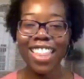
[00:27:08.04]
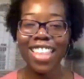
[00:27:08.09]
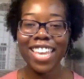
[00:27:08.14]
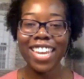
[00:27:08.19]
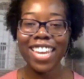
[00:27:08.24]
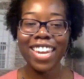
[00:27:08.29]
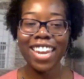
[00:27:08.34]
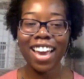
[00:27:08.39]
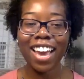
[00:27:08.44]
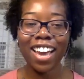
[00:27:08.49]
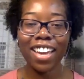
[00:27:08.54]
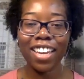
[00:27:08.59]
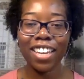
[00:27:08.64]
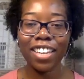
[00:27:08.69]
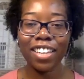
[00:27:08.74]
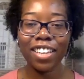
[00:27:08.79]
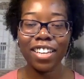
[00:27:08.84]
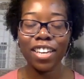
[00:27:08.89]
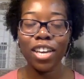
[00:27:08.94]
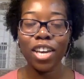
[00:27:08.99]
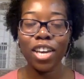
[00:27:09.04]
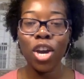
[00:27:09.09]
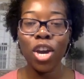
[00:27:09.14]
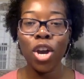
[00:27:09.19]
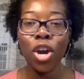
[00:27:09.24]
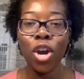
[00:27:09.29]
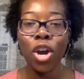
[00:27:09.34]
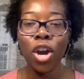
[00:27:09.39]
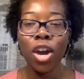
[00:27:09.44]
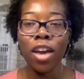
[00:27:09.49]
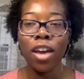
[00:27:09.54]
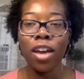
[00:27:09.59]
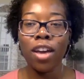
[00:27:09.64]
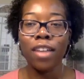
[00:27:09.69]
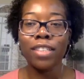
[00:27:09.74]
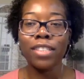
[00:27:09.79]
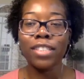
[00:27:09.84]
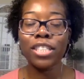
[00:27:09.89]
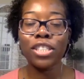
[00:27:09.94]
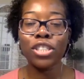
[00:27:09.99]
And then mm-hmm. nine
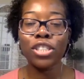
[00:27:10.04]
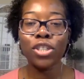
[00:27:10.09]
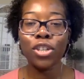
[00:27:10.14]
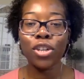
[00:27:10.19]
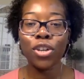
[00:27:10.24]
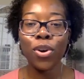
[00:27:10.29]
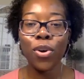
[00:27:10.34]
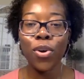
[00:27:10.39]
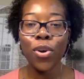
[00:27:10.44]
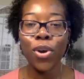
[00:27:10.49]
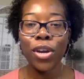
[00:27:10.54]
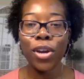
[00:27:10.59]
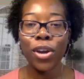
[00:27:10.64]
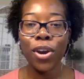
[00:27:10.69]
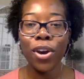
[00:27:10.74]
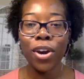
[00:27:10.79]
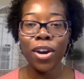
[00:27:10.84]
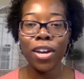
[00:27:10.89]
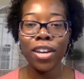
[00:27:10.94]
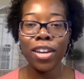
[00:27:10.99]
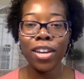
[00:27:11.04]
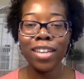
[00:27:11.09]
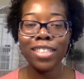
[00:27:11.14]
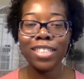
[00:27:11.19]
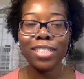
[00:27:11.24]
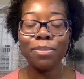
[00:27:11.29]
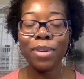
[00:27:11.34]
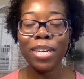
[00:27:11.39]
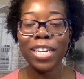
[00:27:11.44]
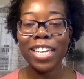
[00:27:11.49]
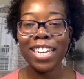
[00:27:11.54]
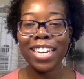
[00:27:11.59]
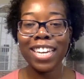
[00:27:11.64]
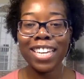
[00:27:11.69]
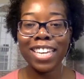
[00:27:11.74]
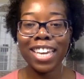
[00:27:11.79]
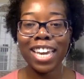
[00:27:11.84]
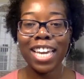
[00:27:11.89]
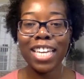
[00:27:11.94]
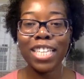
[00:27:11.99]
since you're going on speaking
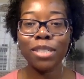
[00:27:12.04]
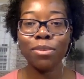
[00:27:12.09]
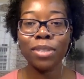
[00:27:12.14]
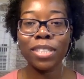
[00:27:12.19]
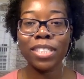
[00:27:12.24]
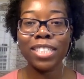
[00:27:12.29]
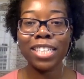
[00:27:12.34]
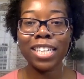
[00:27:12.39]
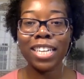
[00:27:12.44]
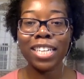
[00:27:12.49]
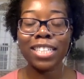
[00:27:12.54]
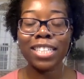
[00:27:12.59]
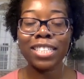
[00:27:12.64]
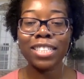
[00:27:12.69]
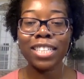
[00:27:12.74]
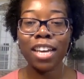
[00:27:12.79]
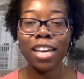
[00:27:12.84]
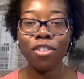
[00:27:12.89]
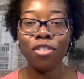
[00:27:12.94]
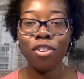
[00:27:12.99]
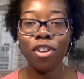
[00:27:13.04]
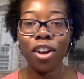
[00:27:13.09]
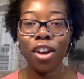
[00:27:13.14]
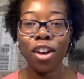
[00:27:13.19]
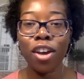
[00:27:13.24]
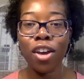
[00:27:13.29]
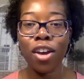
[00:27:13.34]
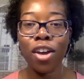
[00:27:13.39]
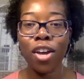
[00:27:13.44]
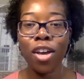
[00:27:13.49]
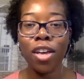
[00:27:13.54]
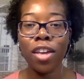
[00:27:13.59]
engagements and etc